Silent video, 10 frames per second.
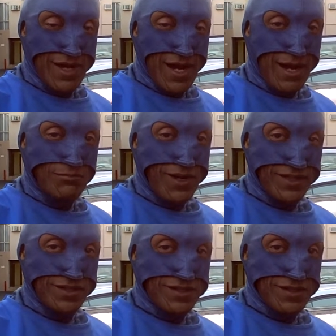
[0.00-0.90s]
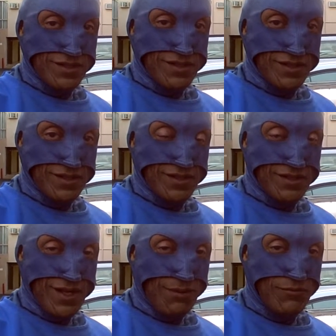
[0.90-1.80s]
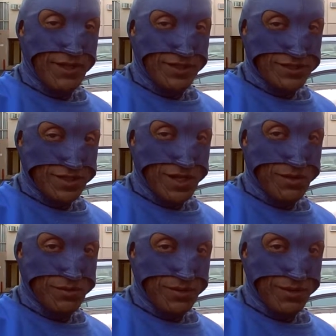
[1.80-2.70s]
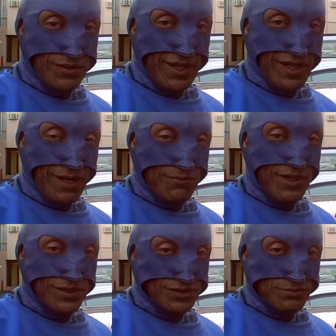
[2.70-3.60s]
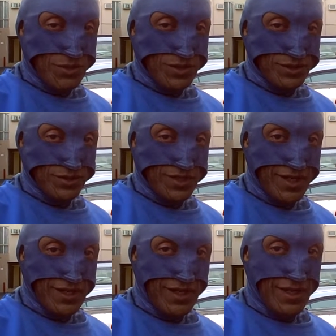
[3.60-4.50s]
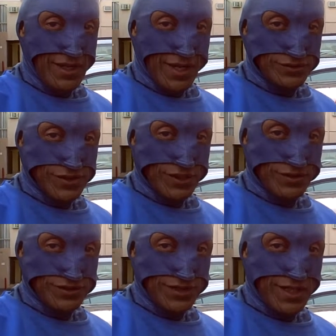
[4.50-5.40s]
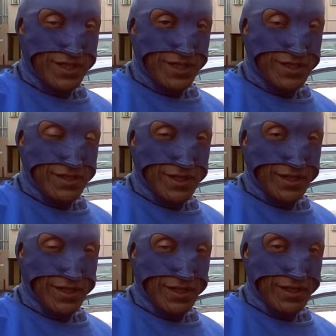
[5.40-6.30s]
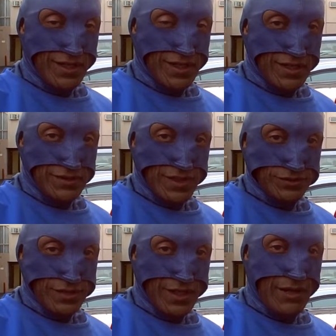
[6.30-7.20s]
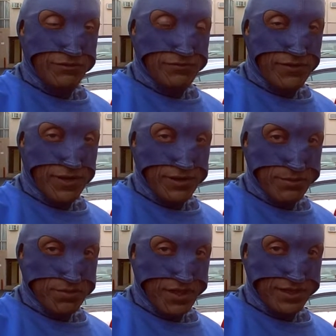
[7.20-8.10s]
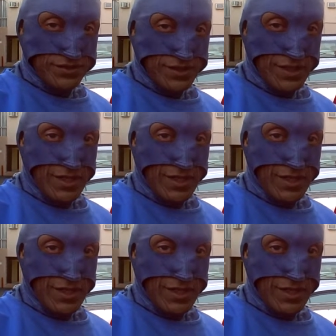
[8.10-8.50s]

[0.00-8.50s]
I'm ready to go, okay? I'm ready to support her, okay? I saw her on CNN yesterday. I was very impressed.